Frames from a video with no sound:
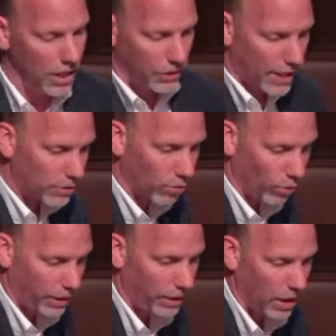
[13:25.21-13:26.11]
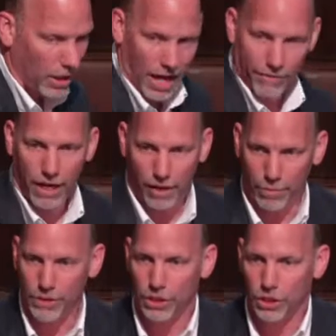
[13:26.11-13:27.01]
So that's what we have kind of
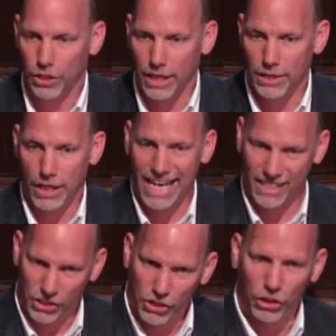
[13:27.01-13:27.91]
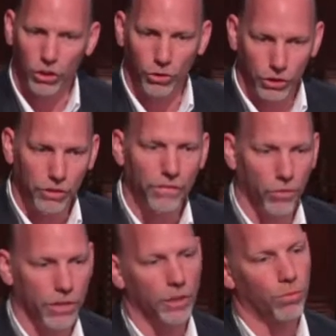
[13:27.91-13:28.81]
positioned as a solution
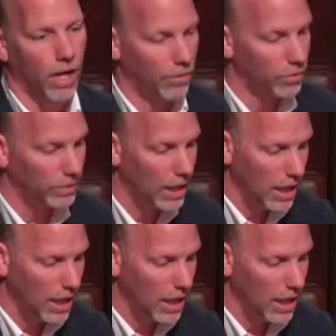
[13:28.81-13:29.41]
for this problem.